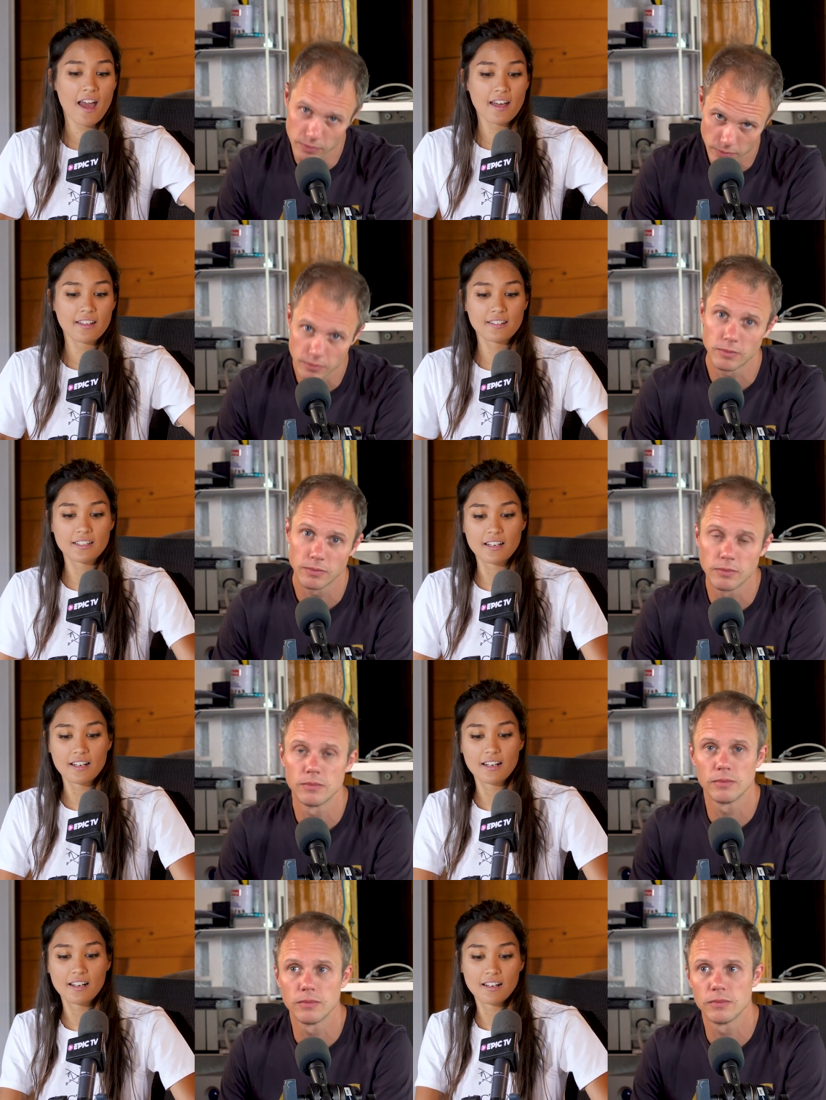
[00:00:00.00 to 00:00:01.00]
Speaker 1: and
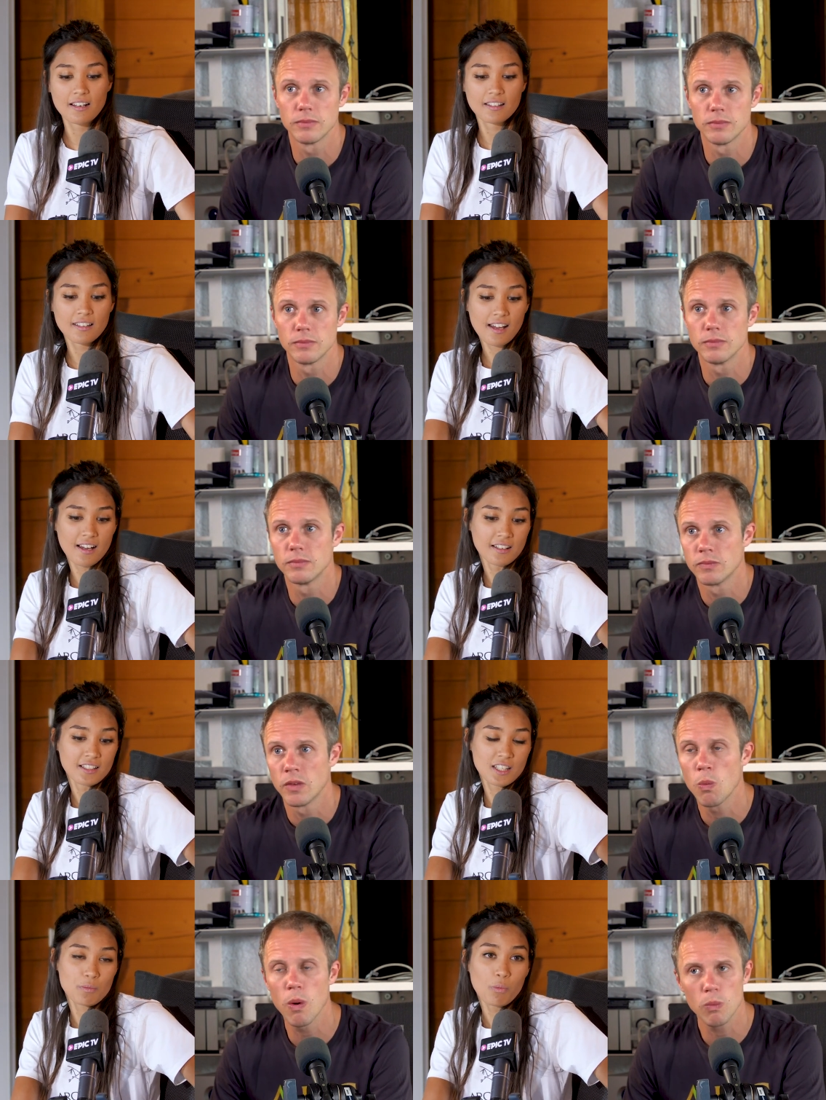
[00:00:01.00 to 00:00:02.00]
uh, yeah,
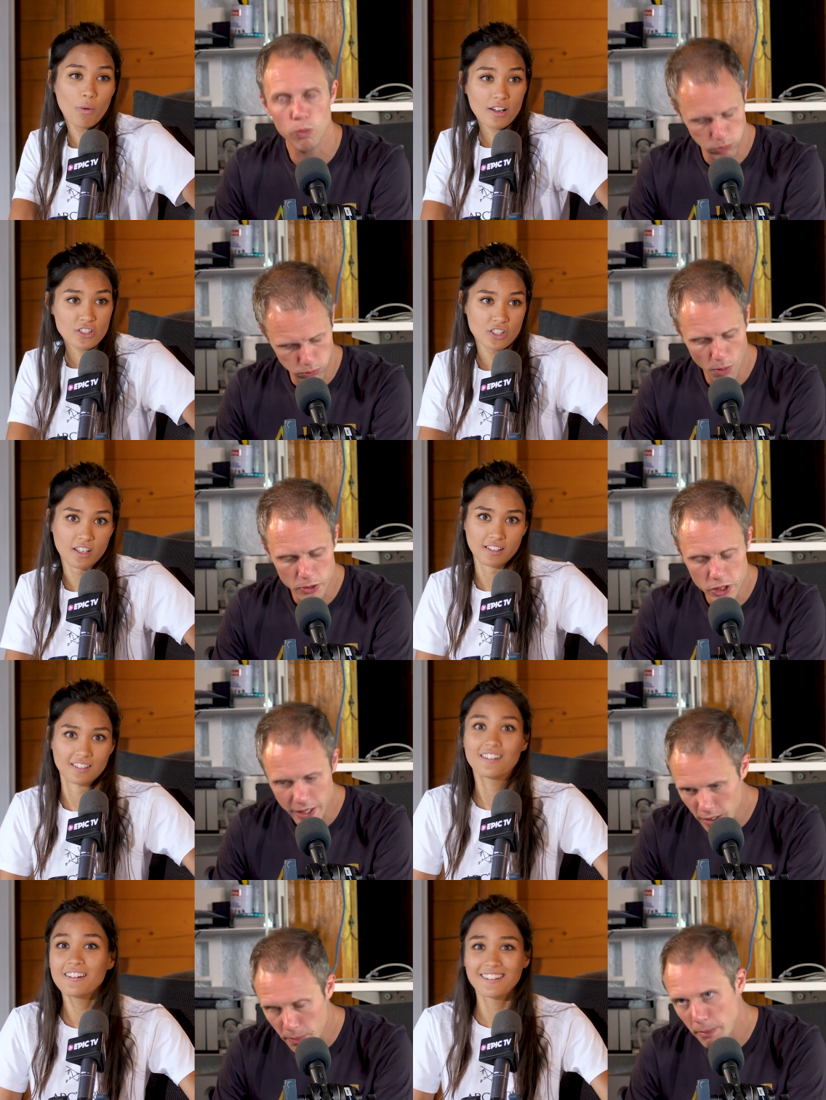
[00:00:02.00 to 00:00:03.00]
keep what, watching. What would you
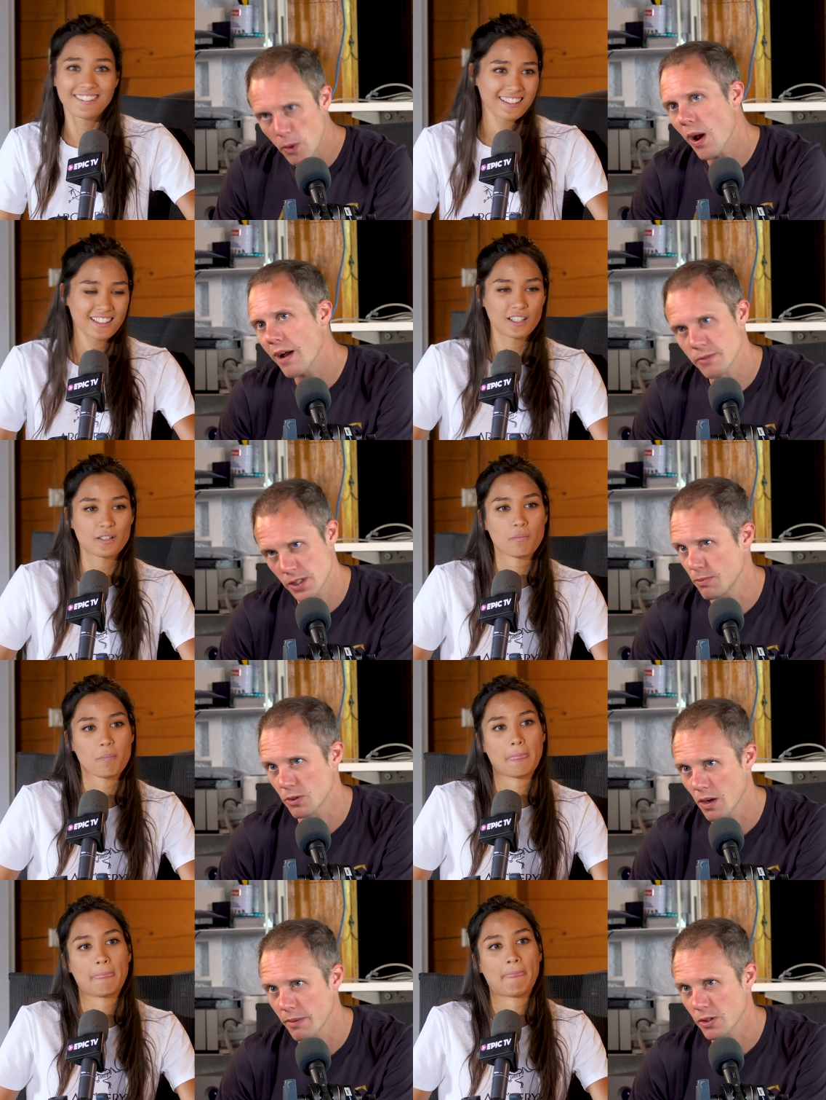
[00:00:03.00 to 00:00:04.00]
say
Speaker 2: to the people who haven't
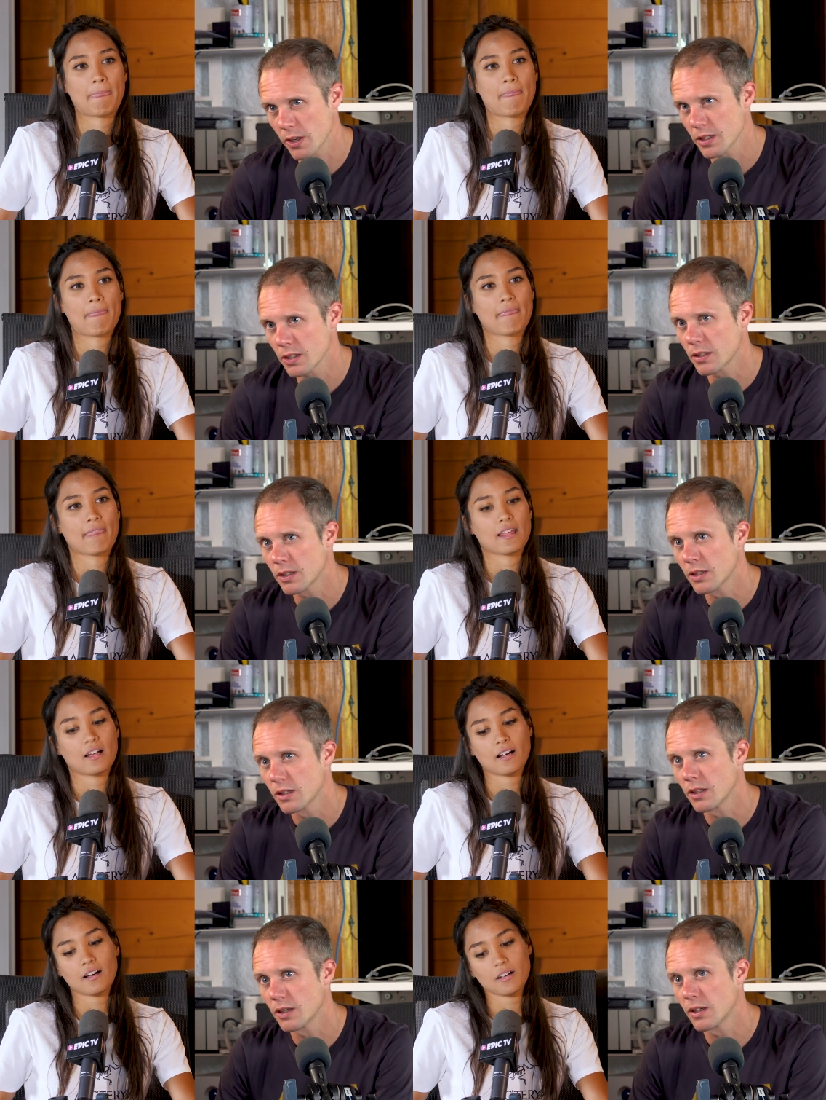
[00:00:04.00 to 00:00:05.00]
subscribed, Teresa?
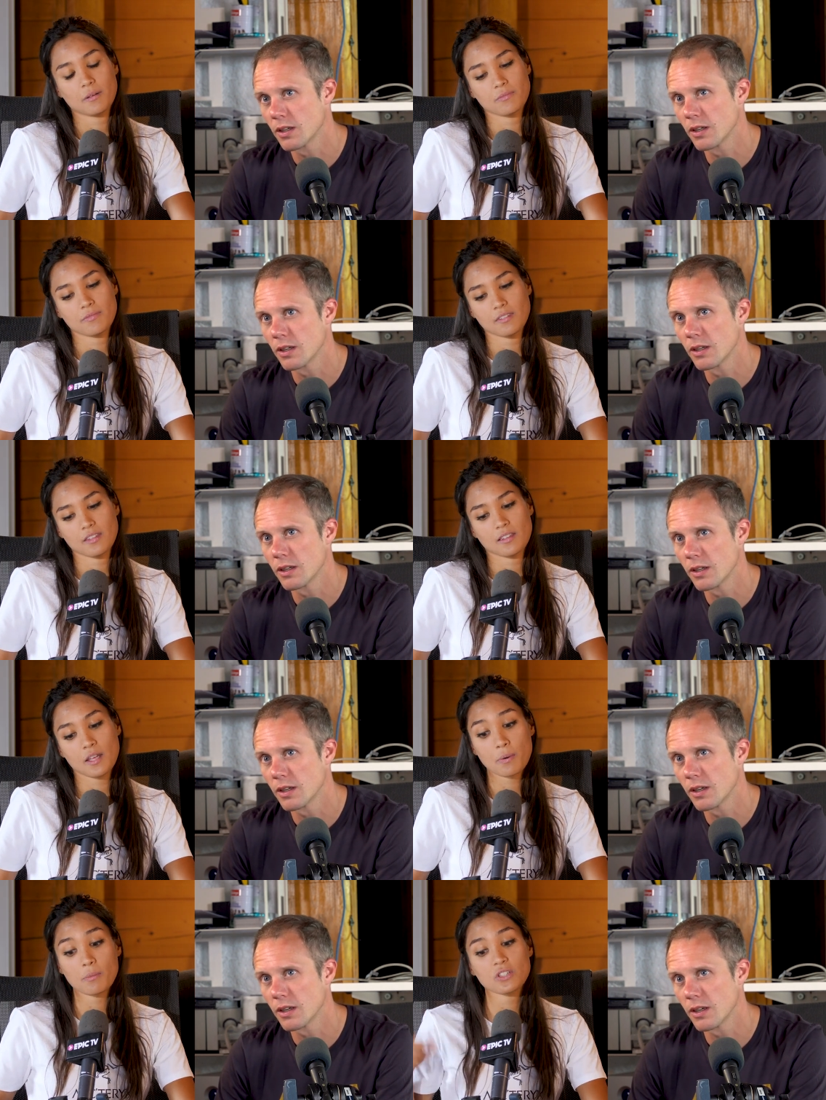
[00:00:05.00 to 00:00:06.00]
Speaker 1: Um,
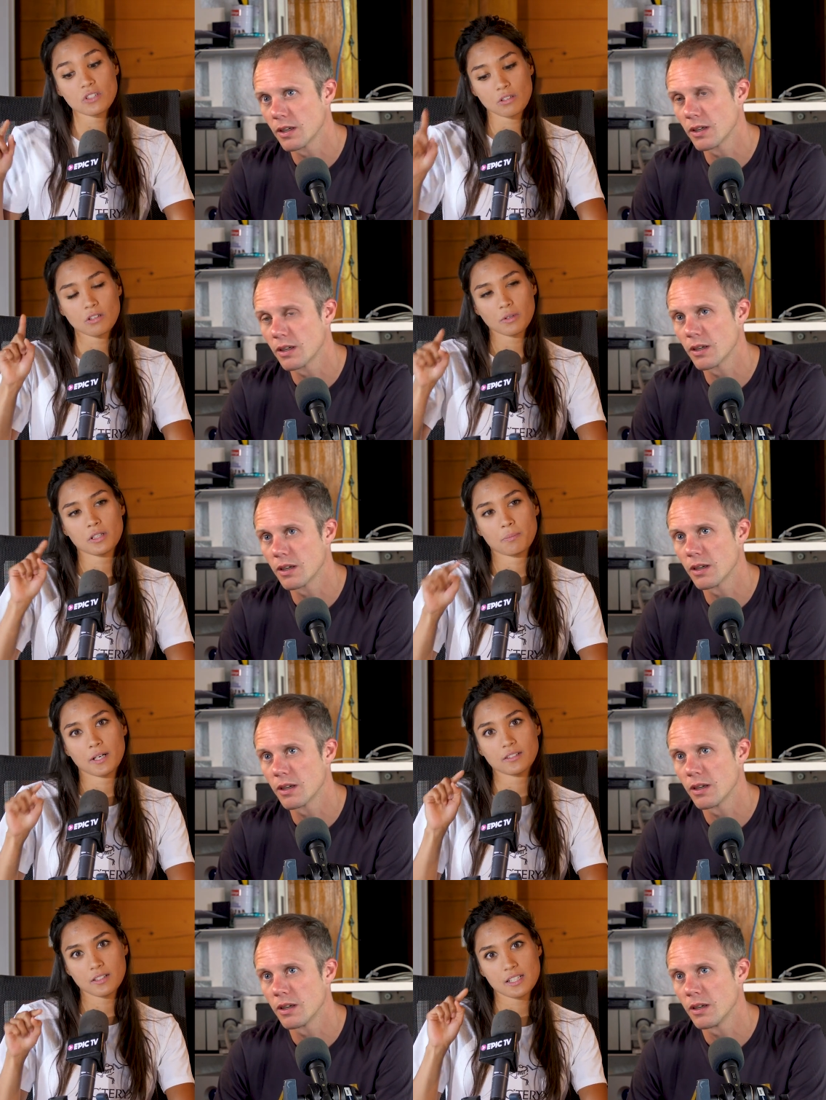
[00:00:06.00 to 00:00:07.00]
they probably just don't know where the
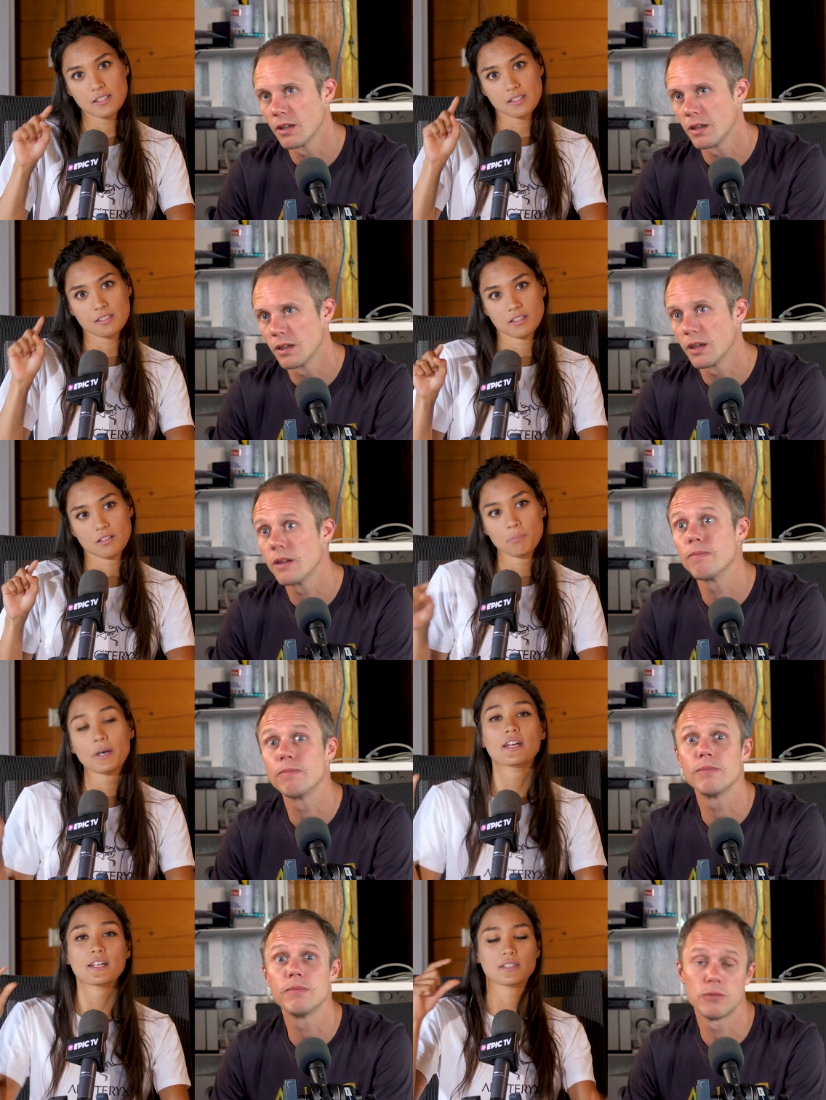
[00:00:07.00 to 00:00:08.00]
button is,
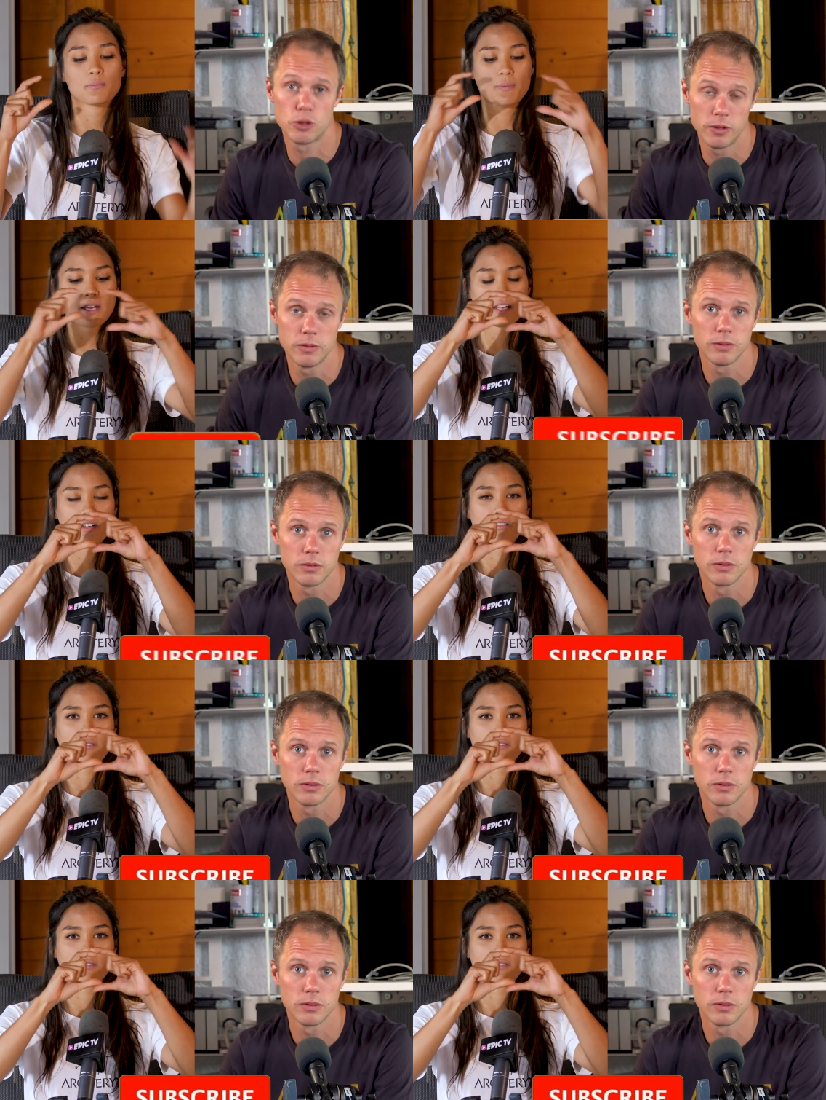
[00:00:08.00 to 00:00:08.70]
but it's True. a big